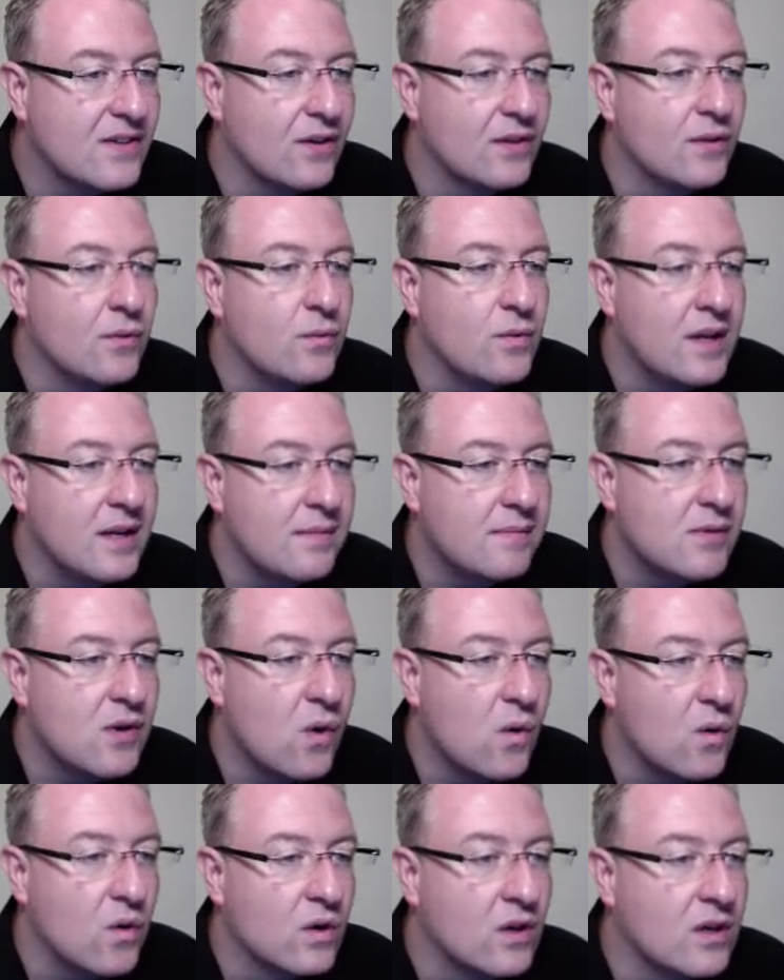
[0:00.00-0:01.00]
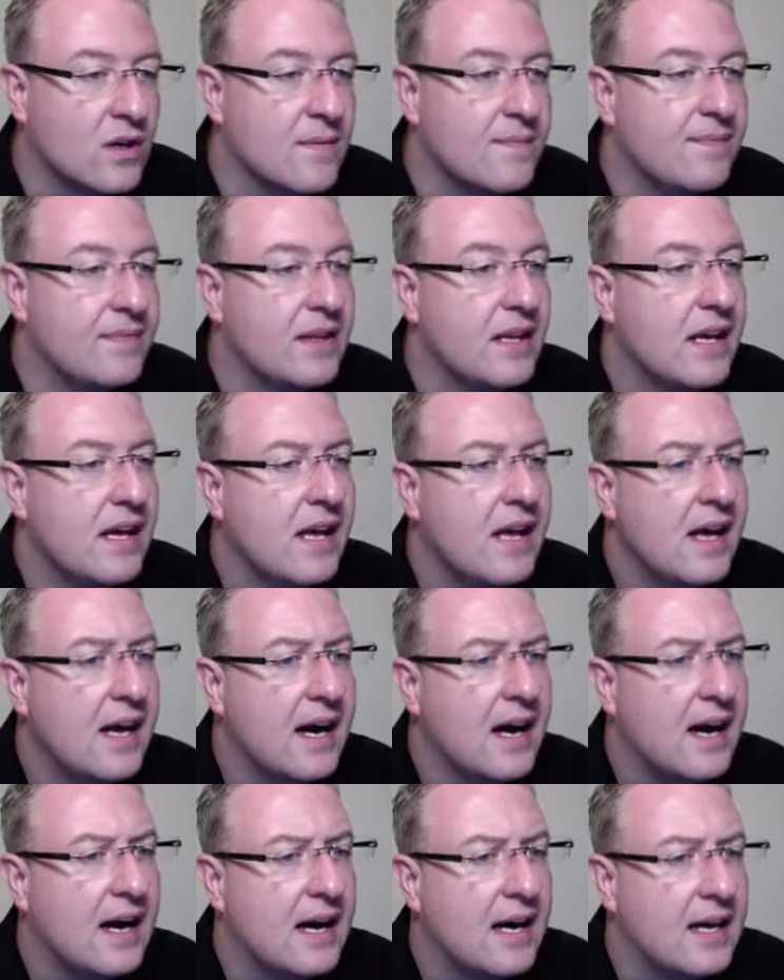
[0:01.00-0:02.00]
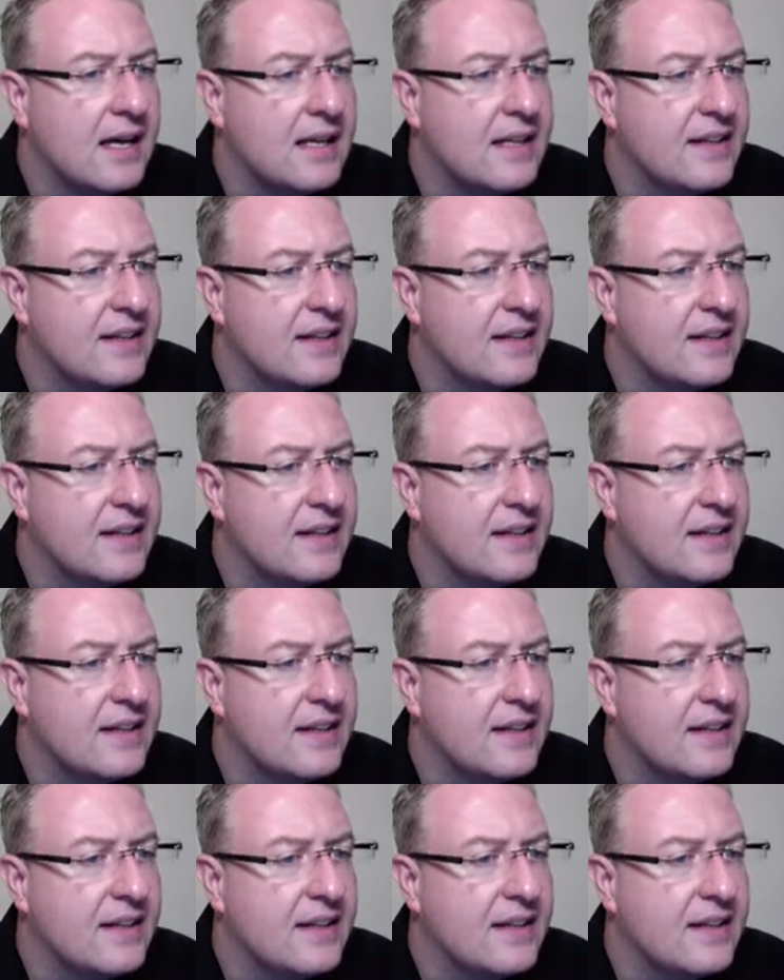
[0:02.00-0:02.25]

called a Wyndham Corner. Uh,